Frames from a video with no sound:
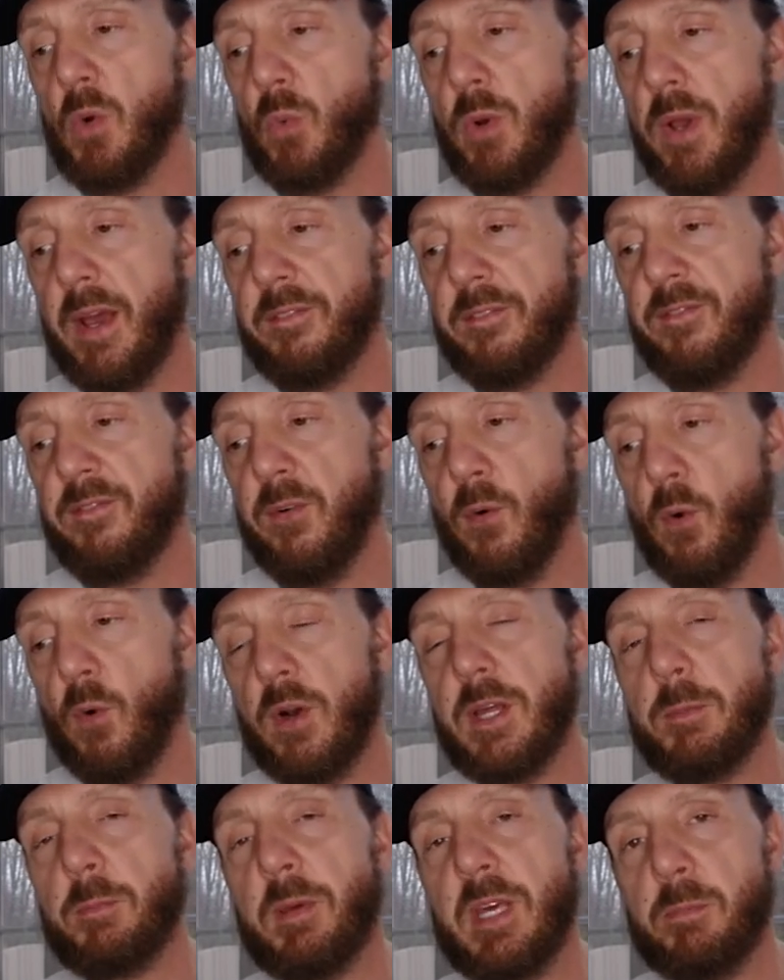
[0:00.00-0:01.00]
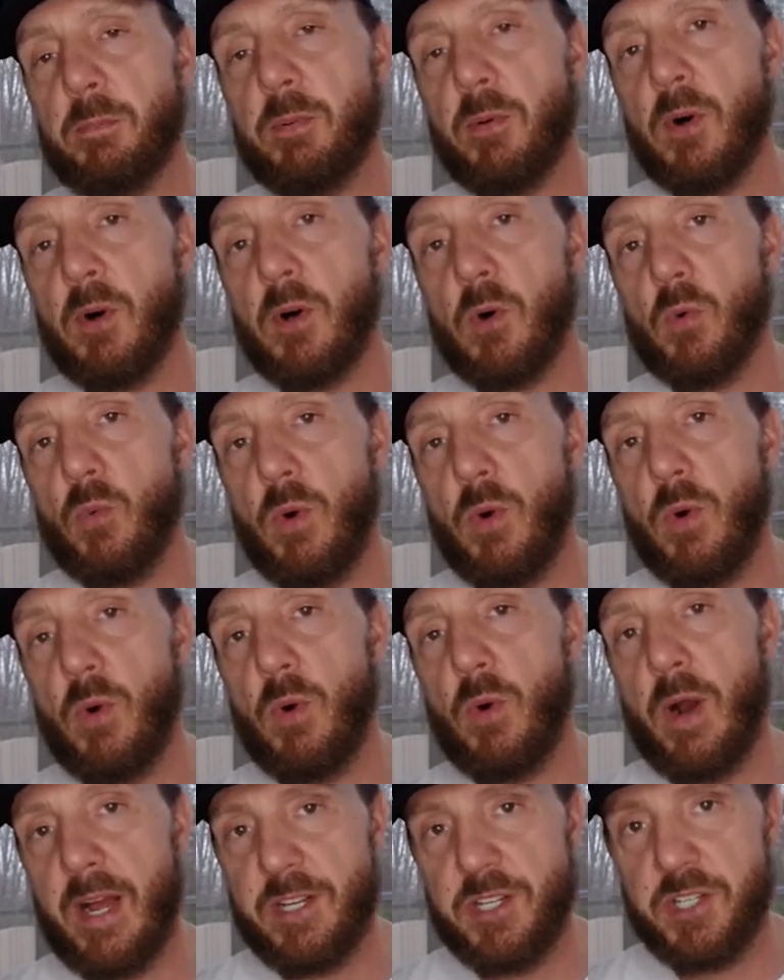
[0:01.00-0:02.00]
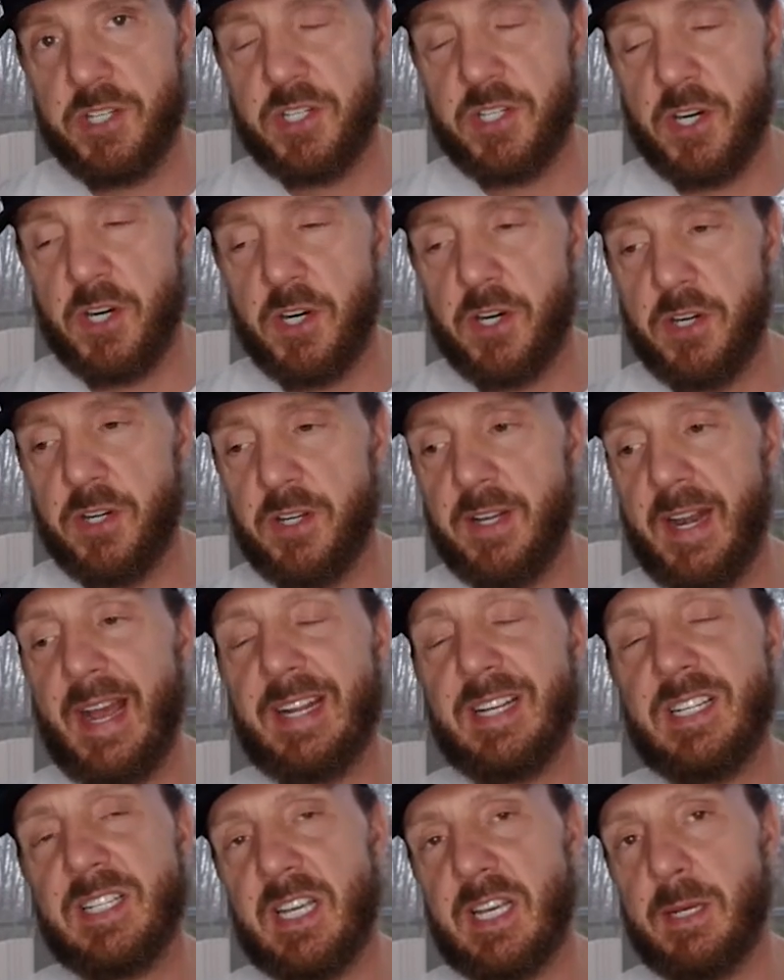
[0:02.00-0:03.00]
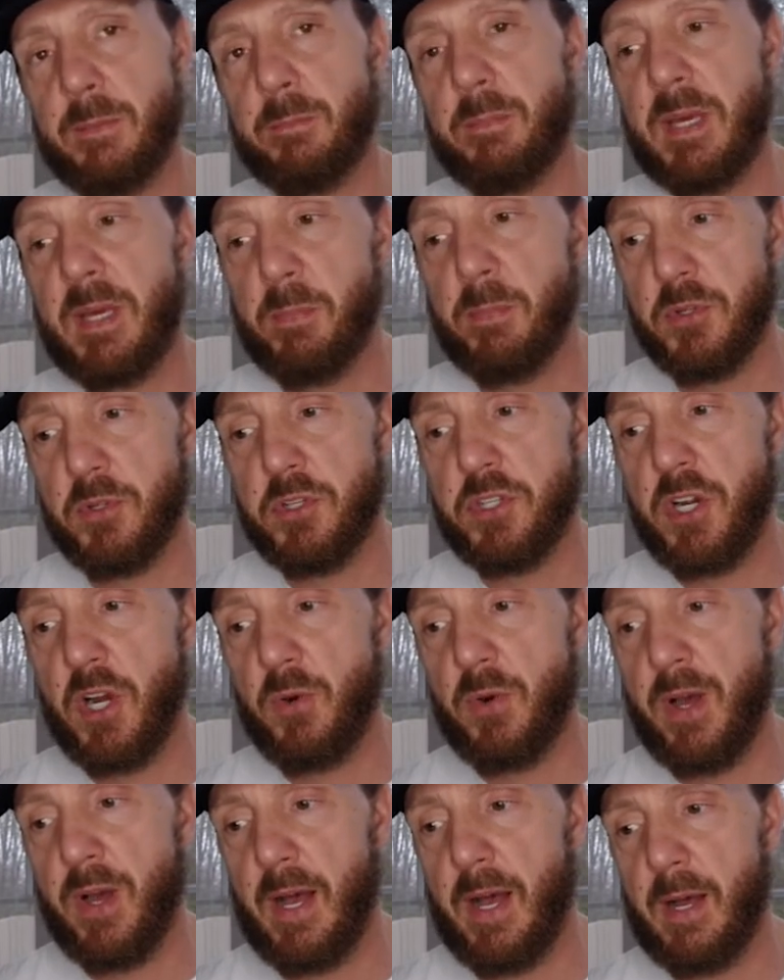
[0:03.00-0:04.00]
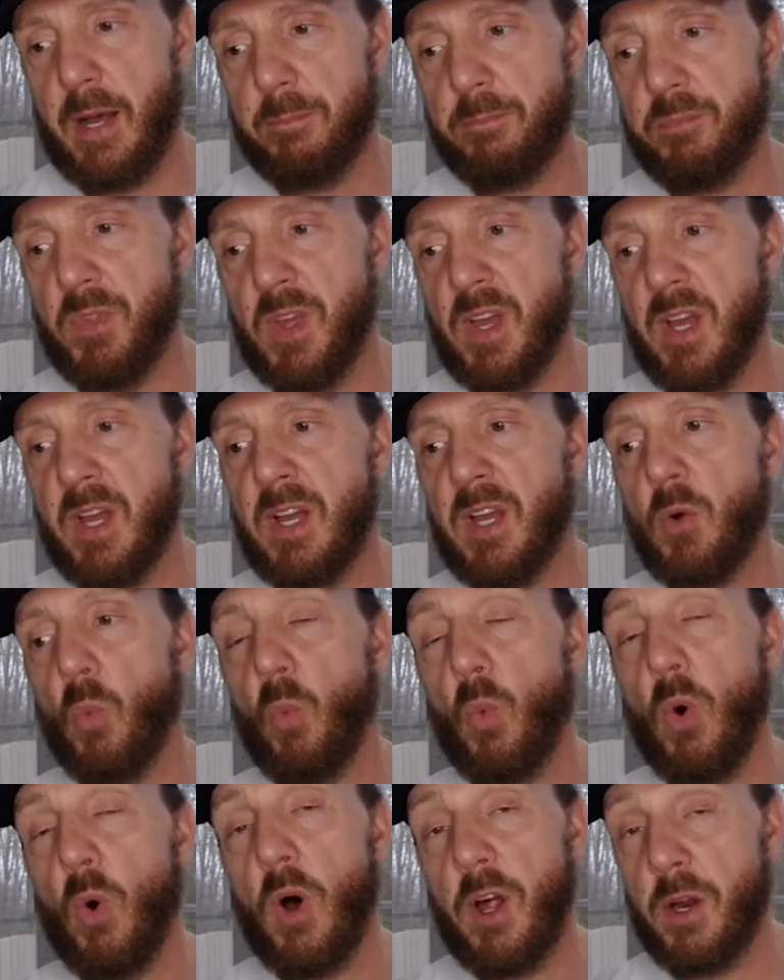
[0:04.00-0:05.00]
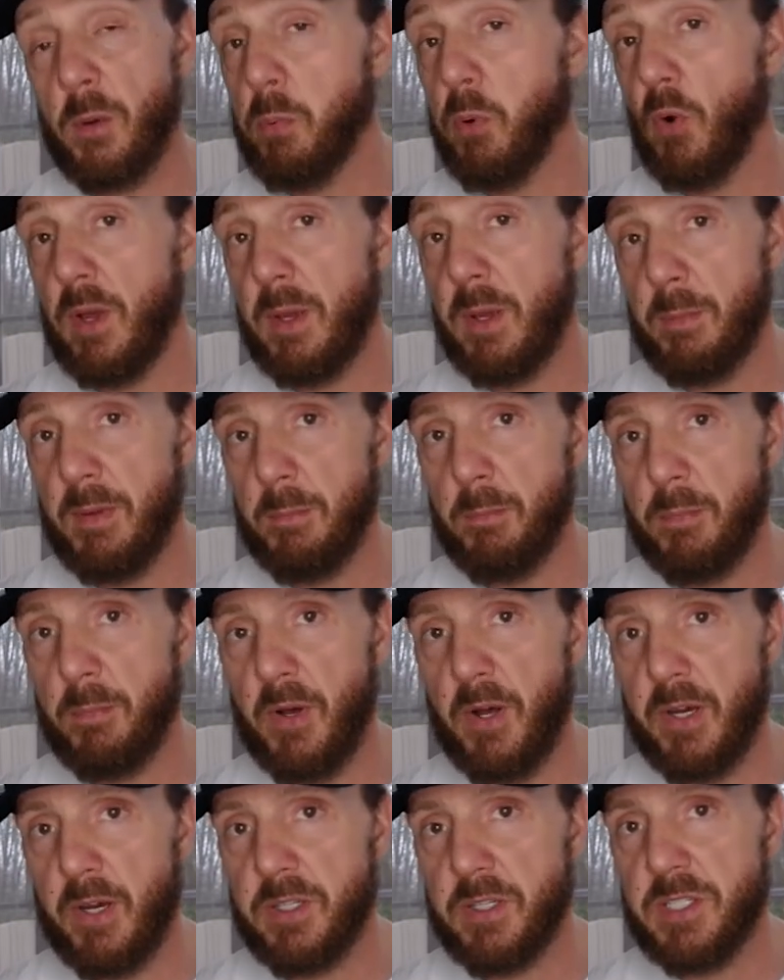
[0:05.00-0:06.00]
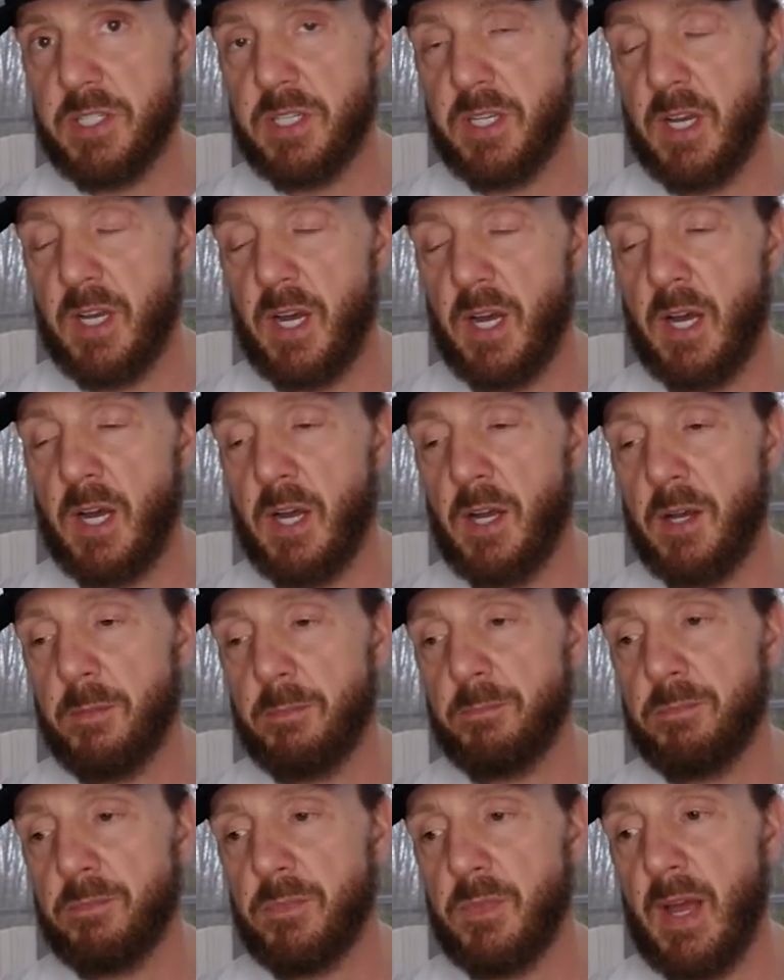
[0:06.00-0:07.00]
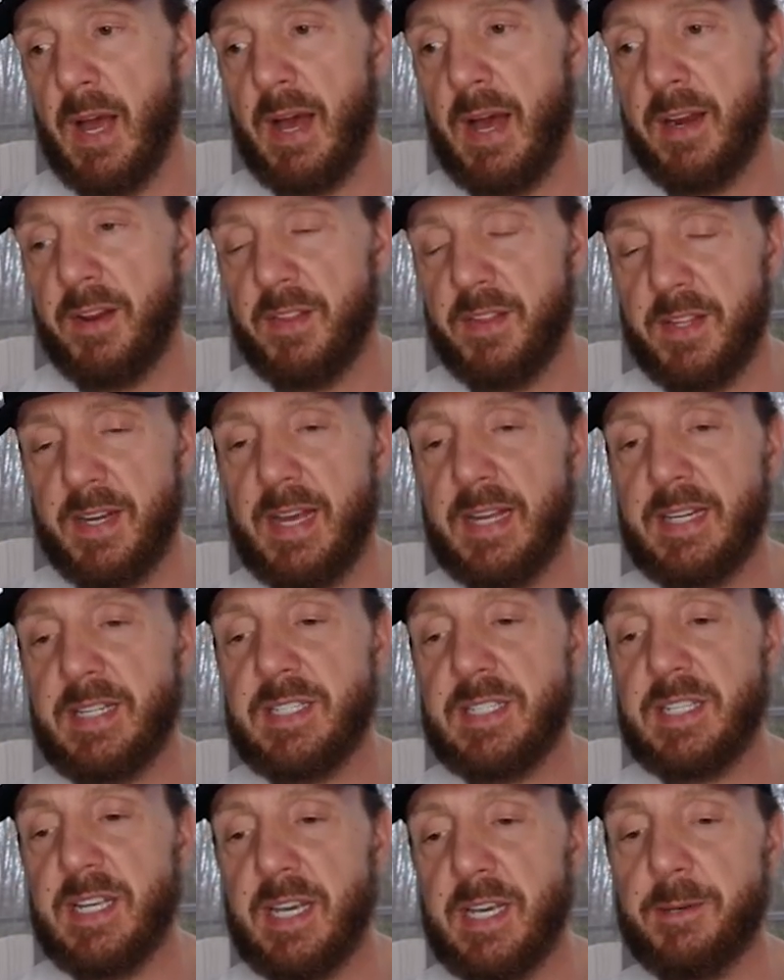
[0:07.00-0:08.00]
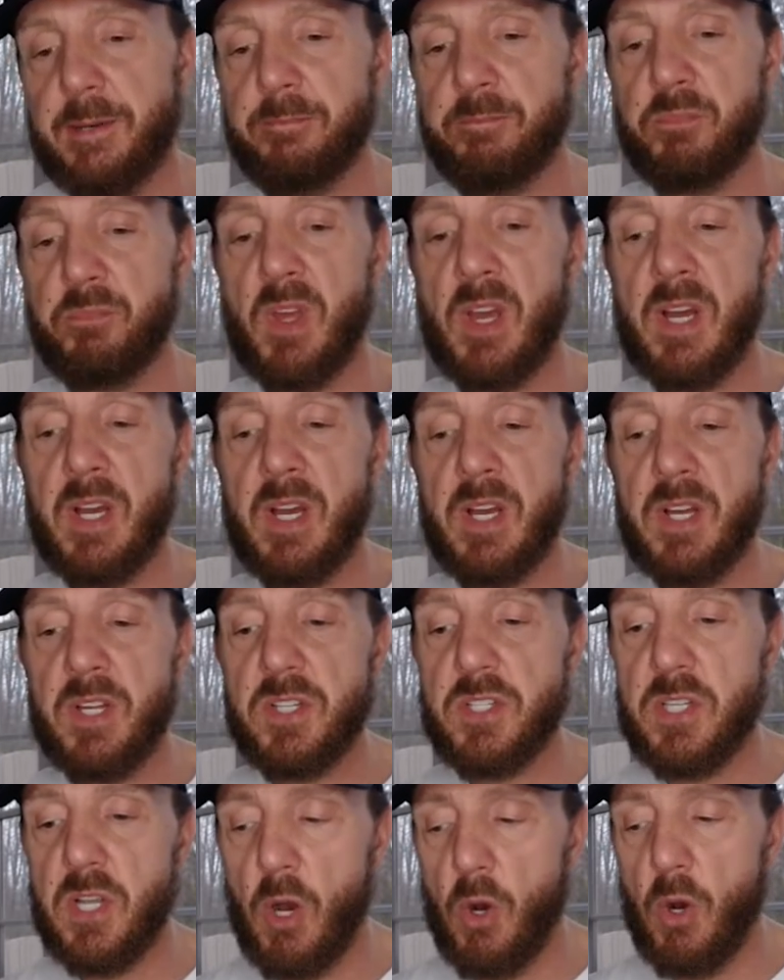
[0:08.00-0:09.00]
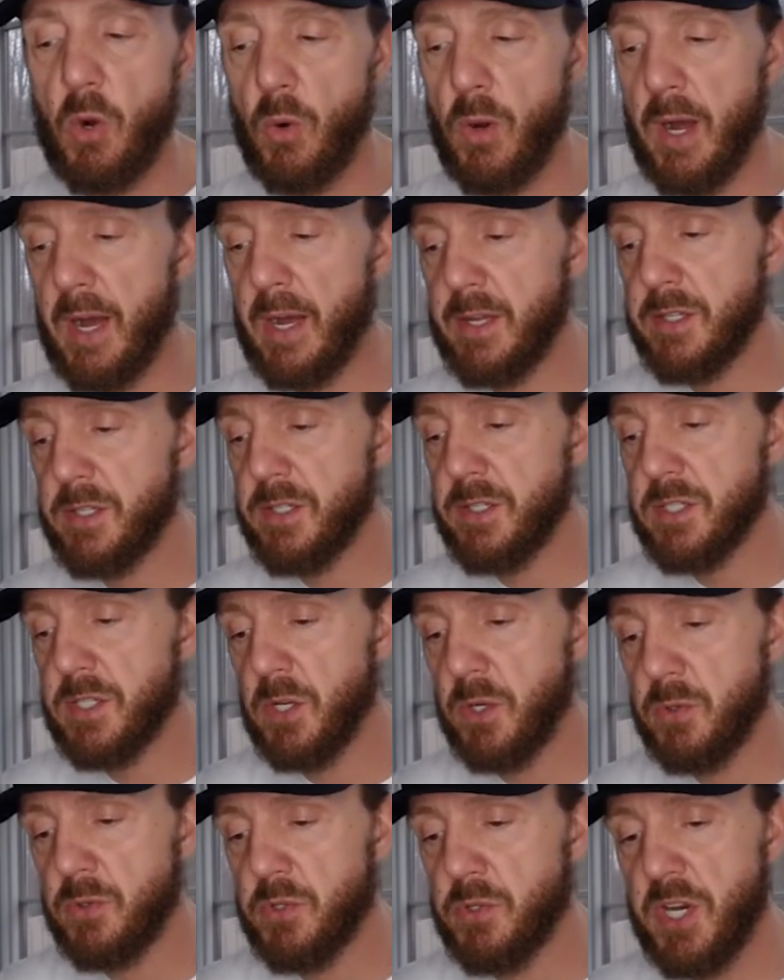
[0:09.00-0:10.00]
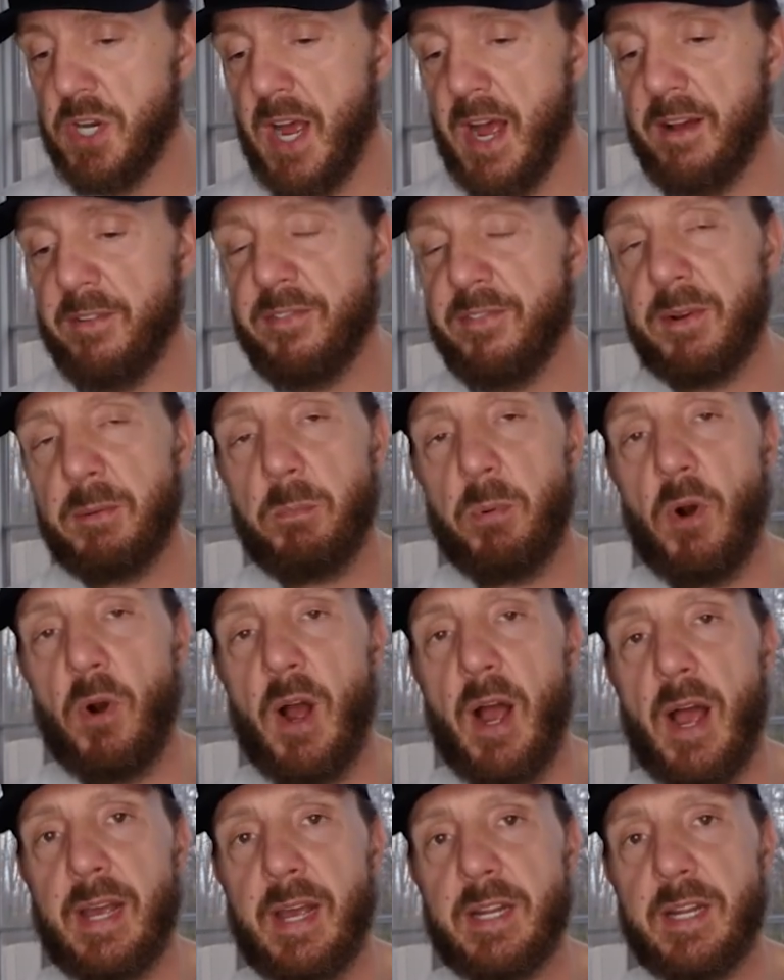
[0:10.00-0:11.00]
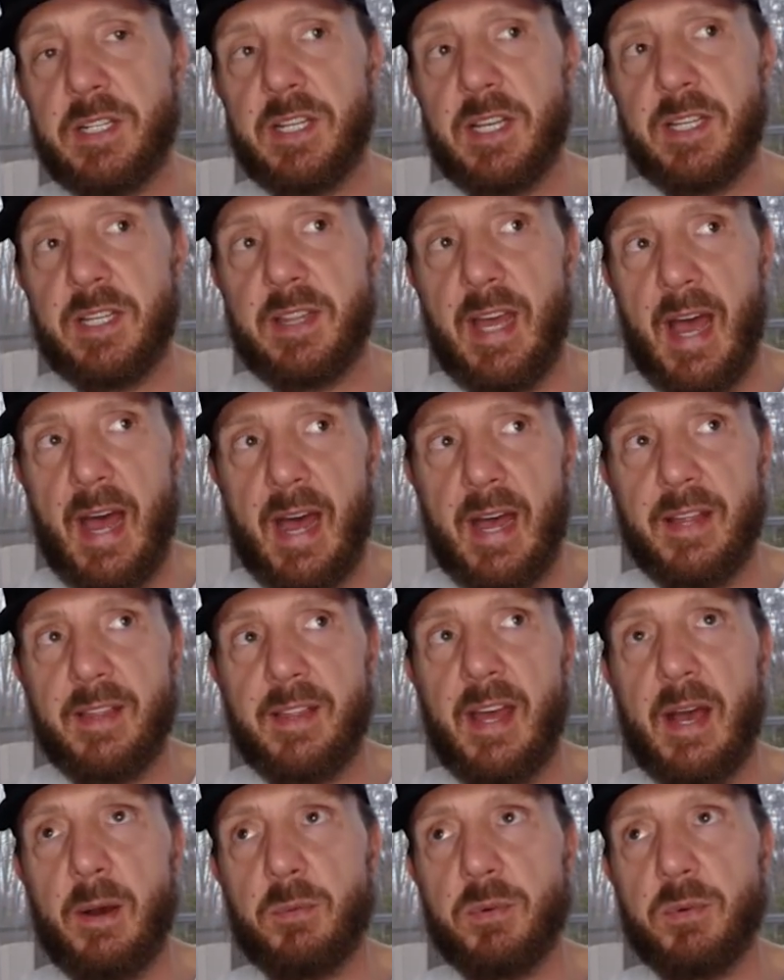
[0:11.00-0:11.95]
We had 40 people registered, 19 people showed up, 1 appointment booked out of the 19. So Jeff and Brian did that.